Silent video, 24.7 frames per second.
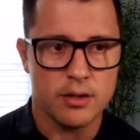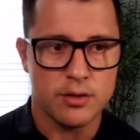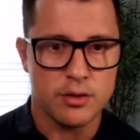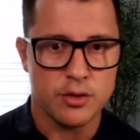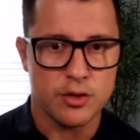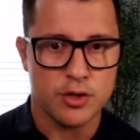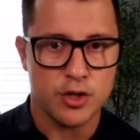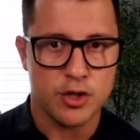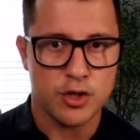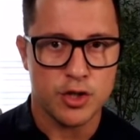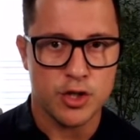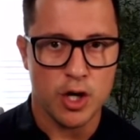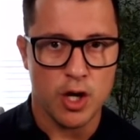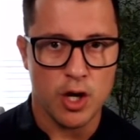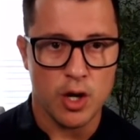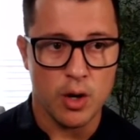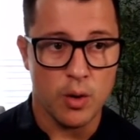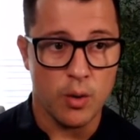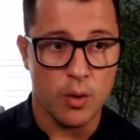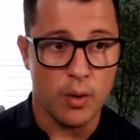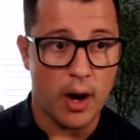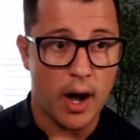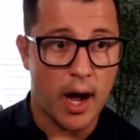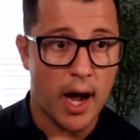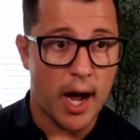
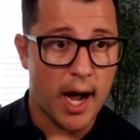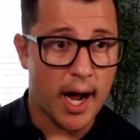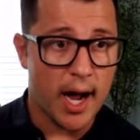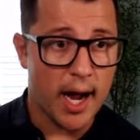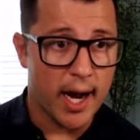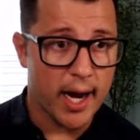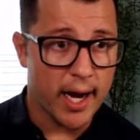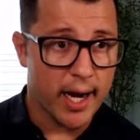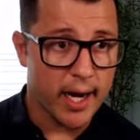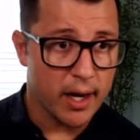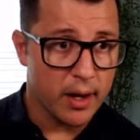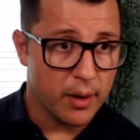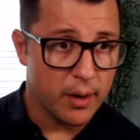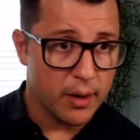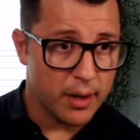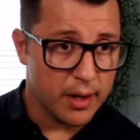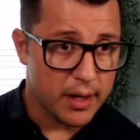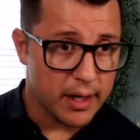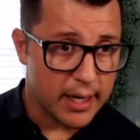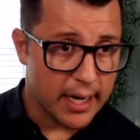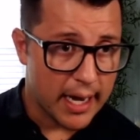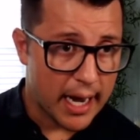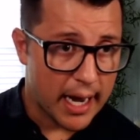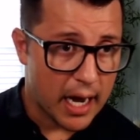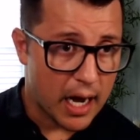So I
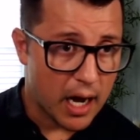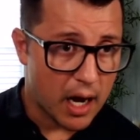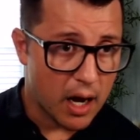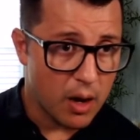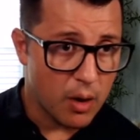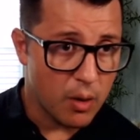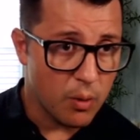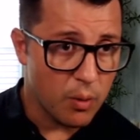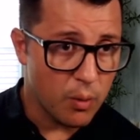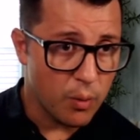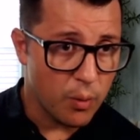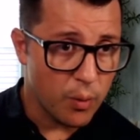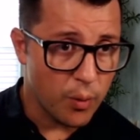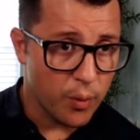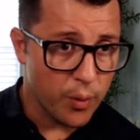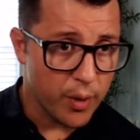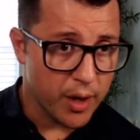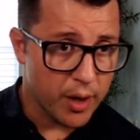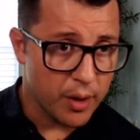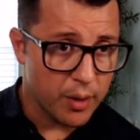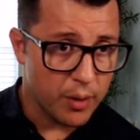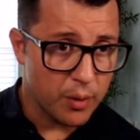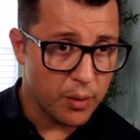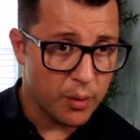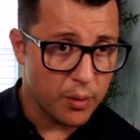now
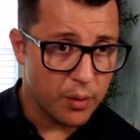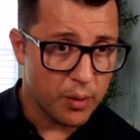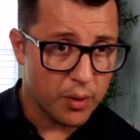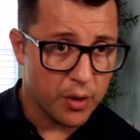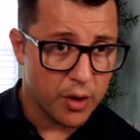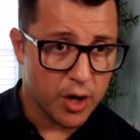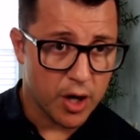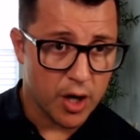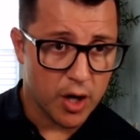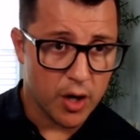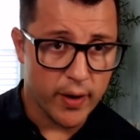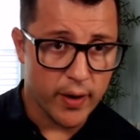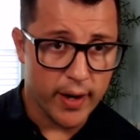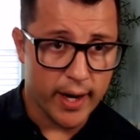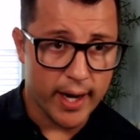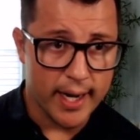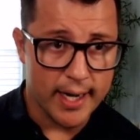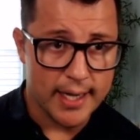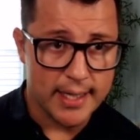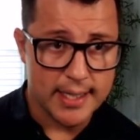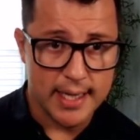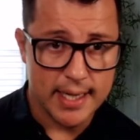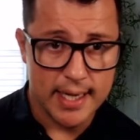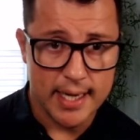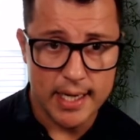will
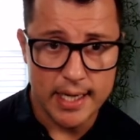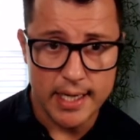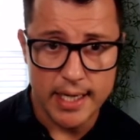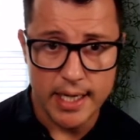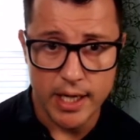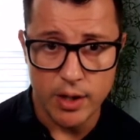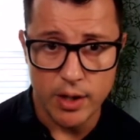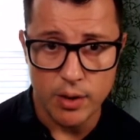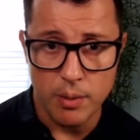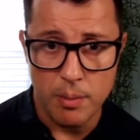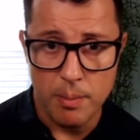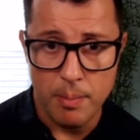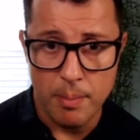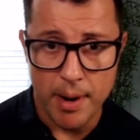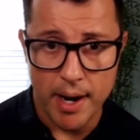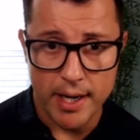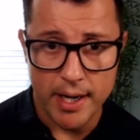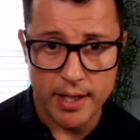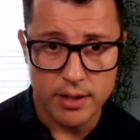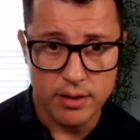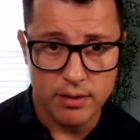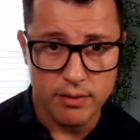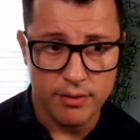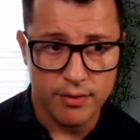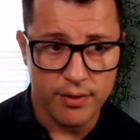create a new
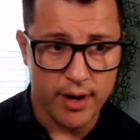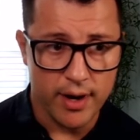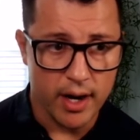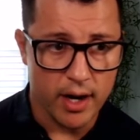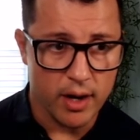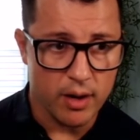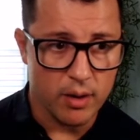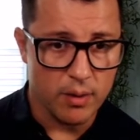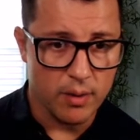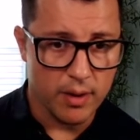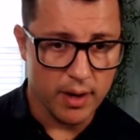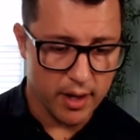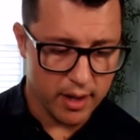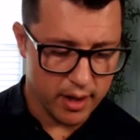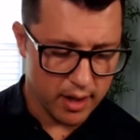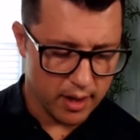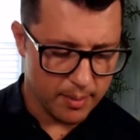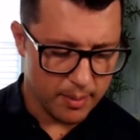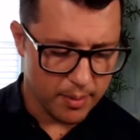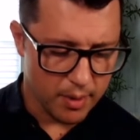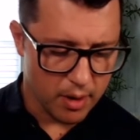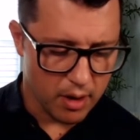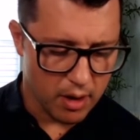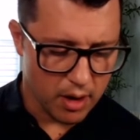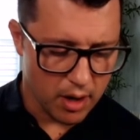Python file, and
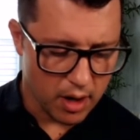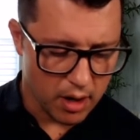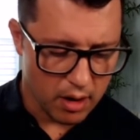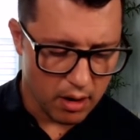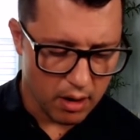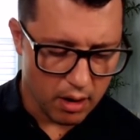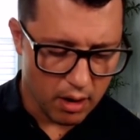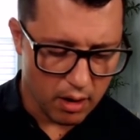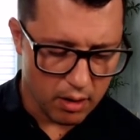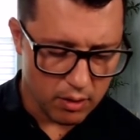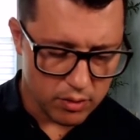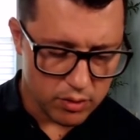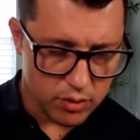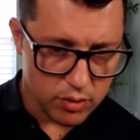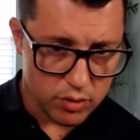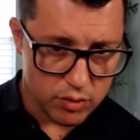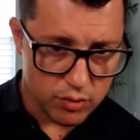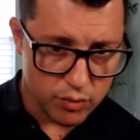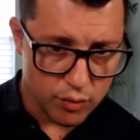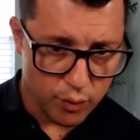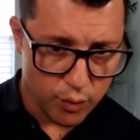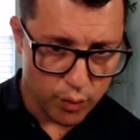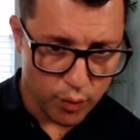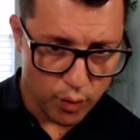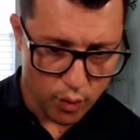I'm gonna call
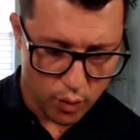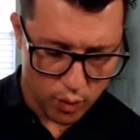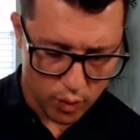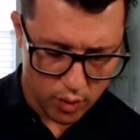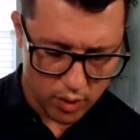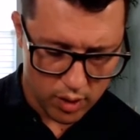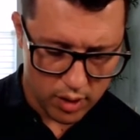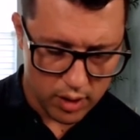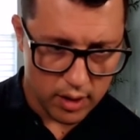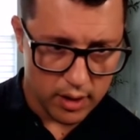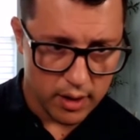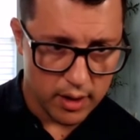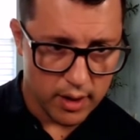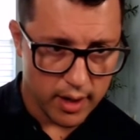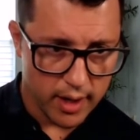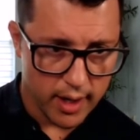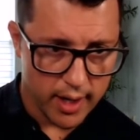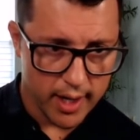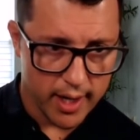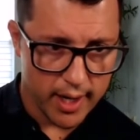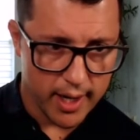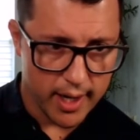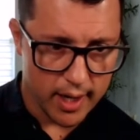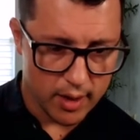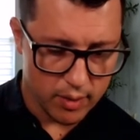for,
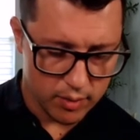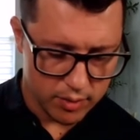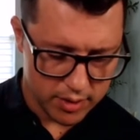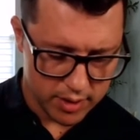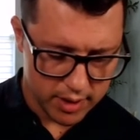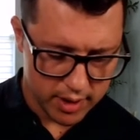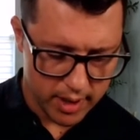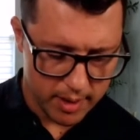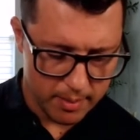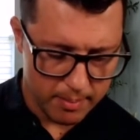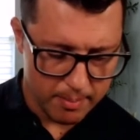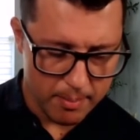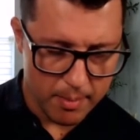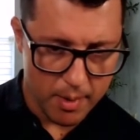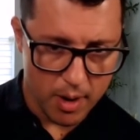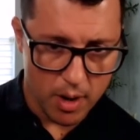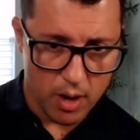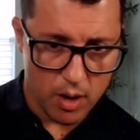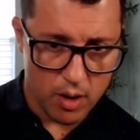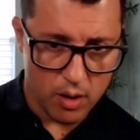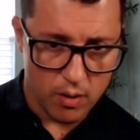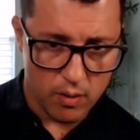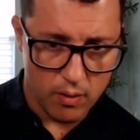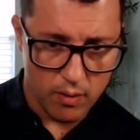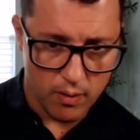and I'll say
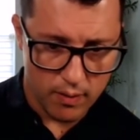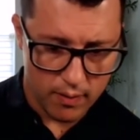model